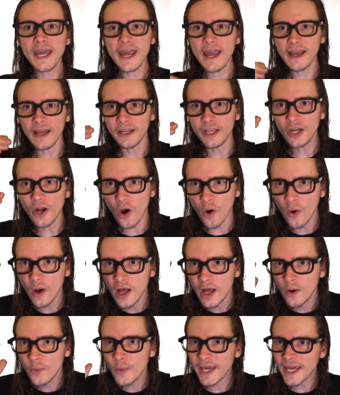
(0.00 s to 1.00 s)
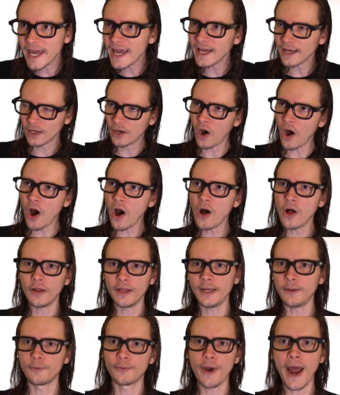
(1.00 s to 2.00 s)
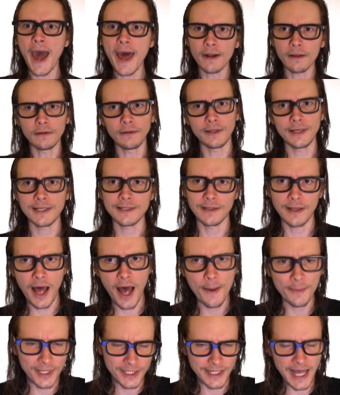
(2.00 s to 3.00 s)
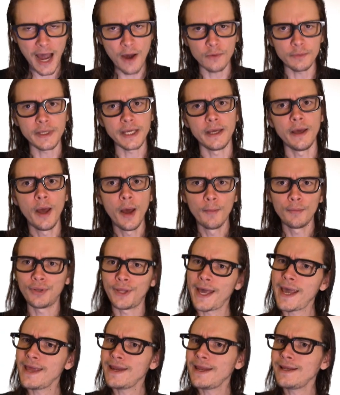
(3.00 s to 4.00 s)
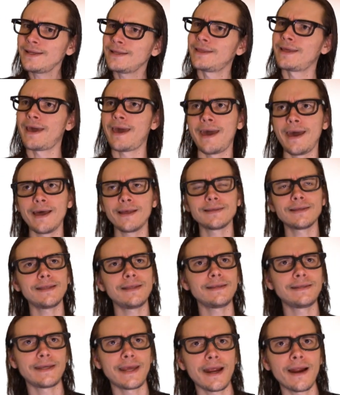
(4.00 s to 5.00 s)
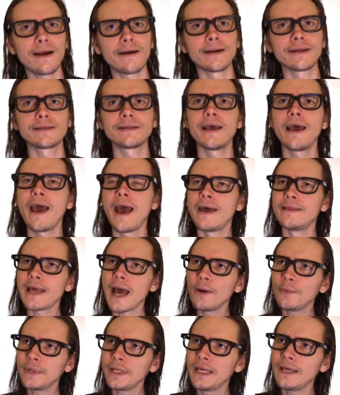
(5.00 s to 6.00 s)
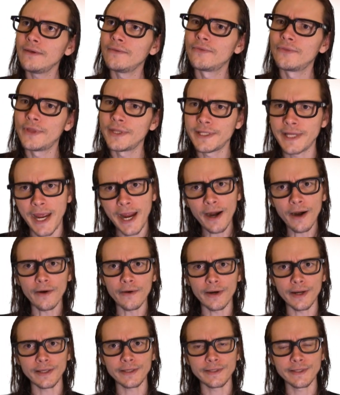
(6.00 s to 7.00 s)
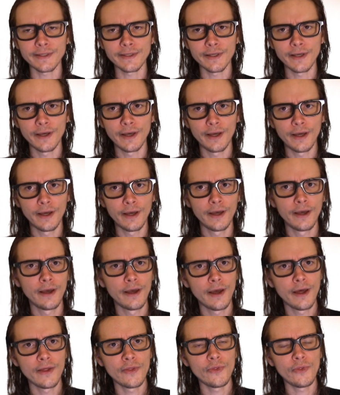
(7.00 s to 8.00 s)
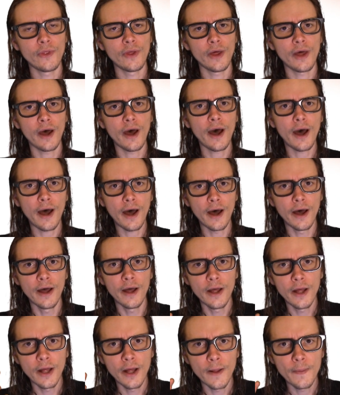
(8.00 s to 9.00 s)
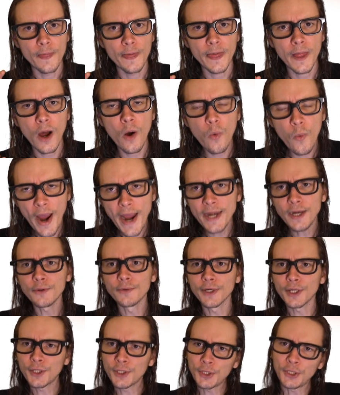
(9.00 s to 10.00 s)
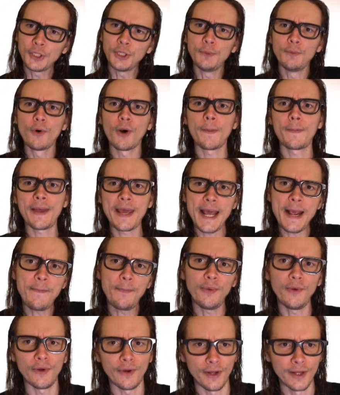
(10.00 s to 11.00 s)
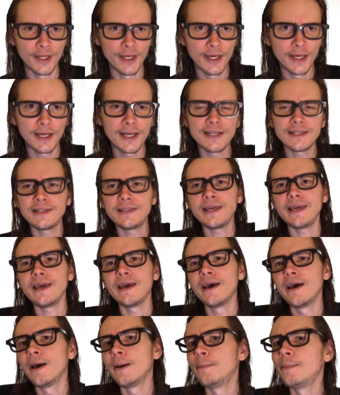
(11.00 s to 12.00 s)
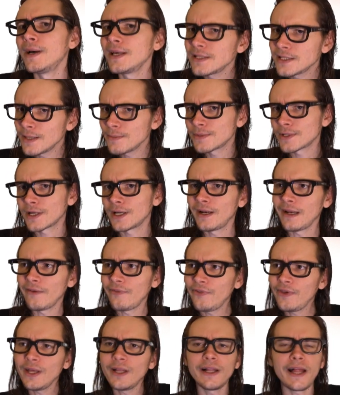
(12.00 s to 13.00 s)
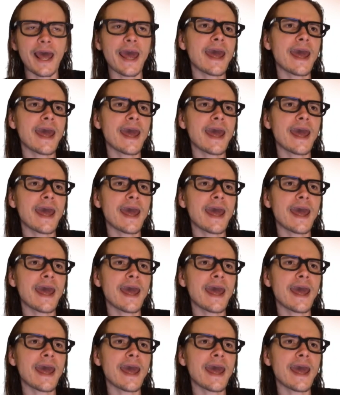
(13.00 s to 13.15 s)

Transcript: can't, you know, we can't call it radical Islam because that would be playing into the hands of the terrorists. And that would give the terrorists a way to recruit more people because the Muslims are going to feel